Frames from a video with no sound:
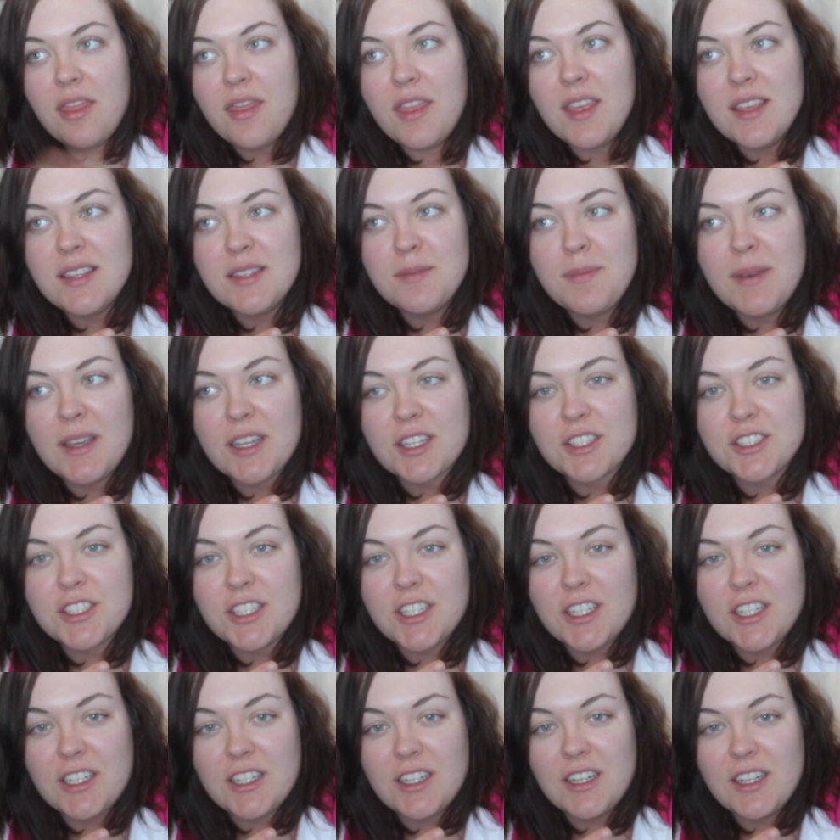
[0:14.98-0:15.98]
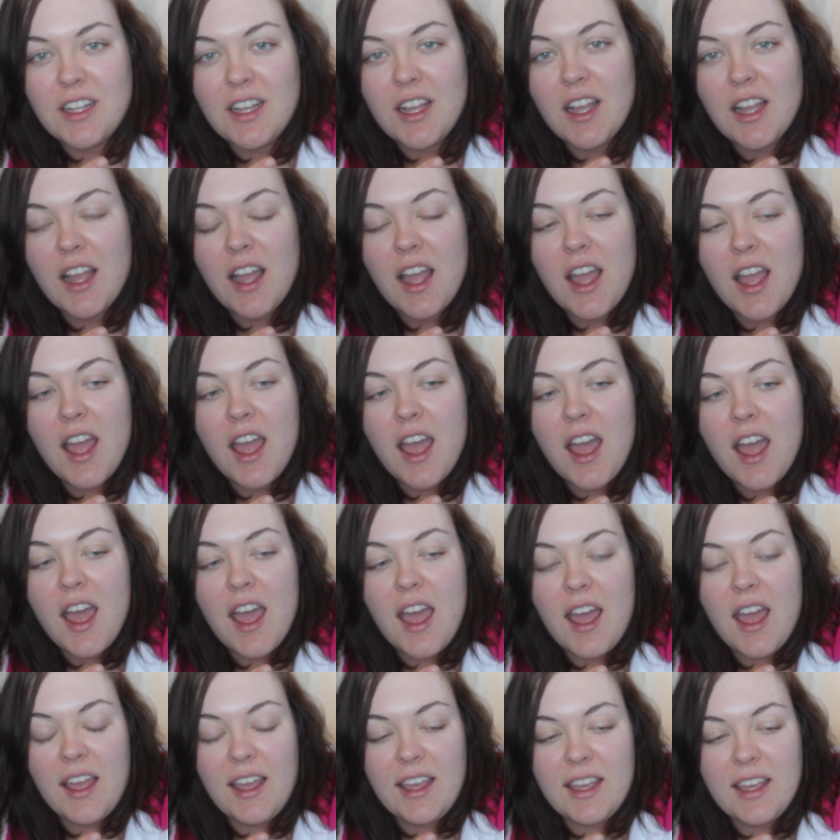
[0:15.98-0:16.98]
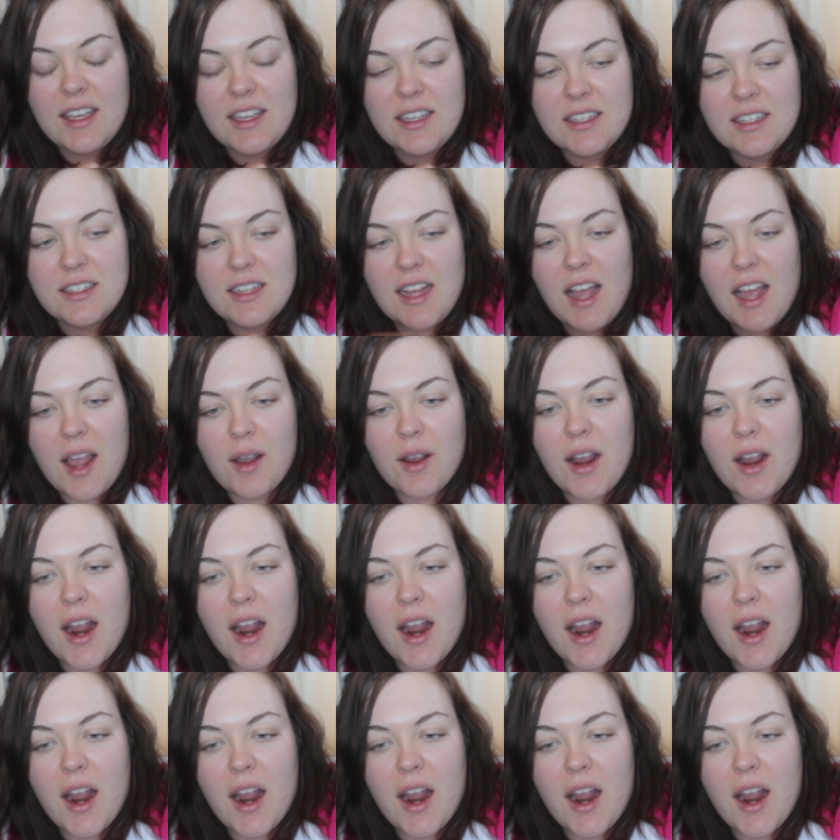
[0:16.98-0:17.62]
this picture and I